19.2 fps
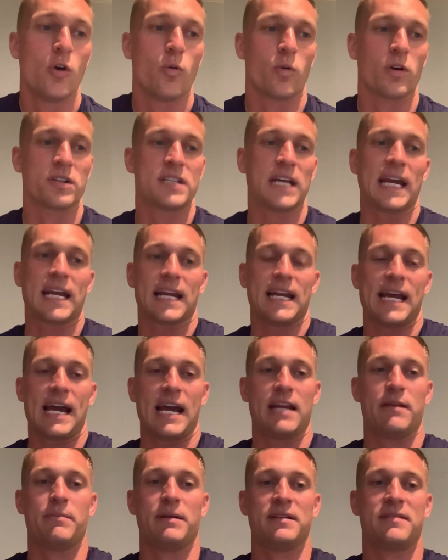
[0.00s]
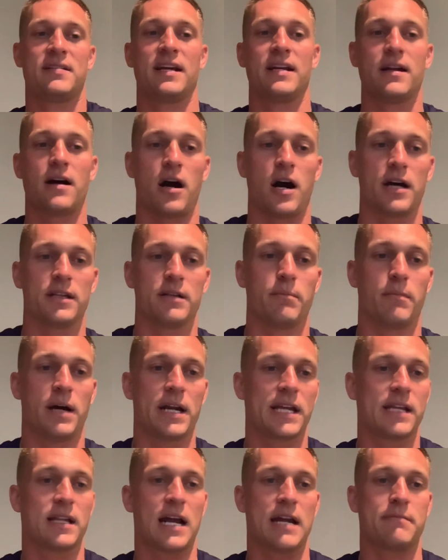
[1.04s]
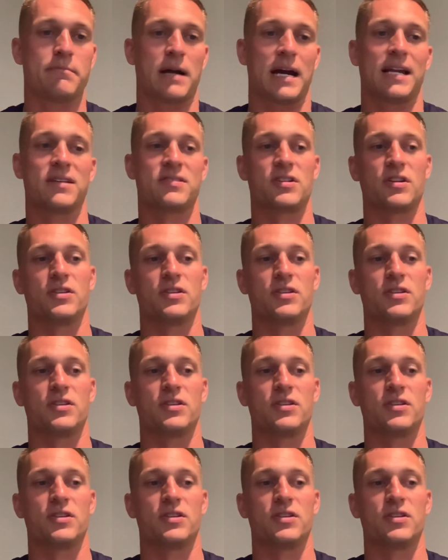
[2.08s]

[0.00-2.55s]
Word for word: We're taking Edmonton on the money line minus